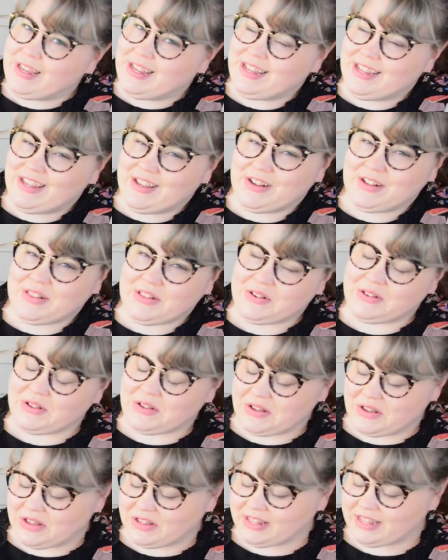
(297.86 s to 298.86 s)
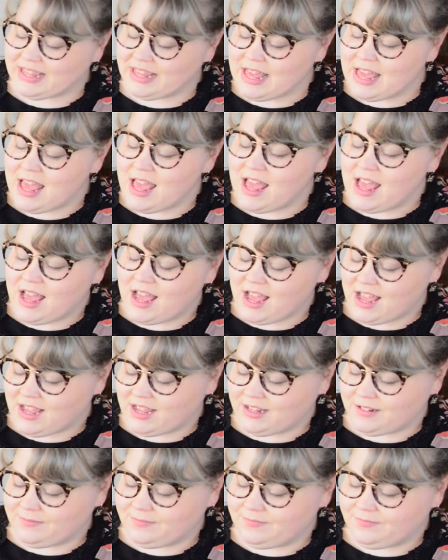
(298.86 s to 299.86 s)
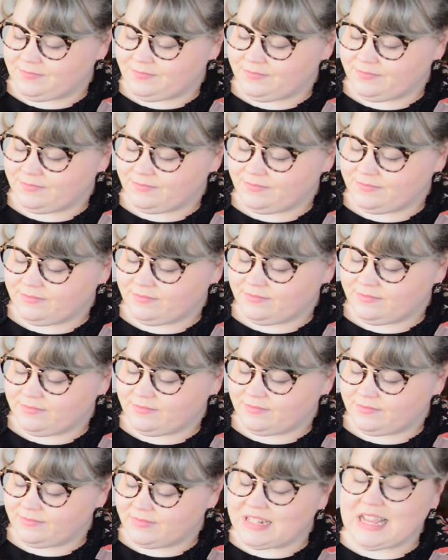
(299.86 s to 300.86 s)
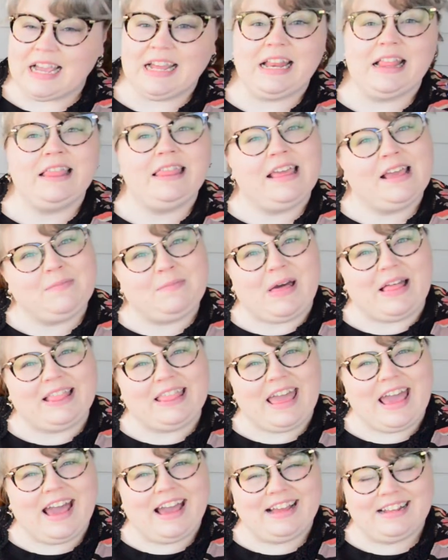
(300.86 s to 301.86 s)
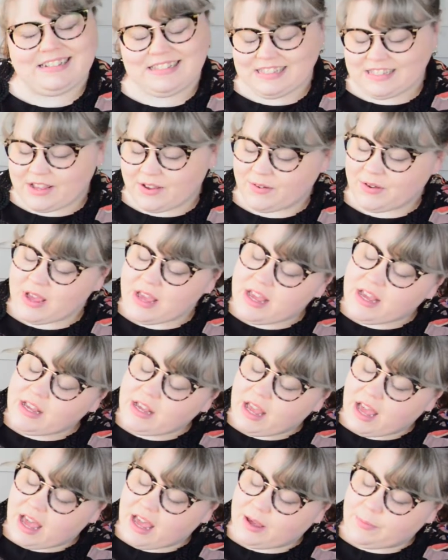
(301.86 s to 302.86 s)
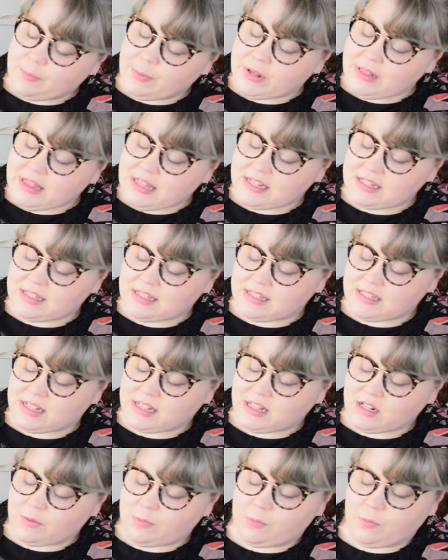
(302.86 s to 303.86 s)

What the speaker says: in your little hook. I didn't think about that. So put the little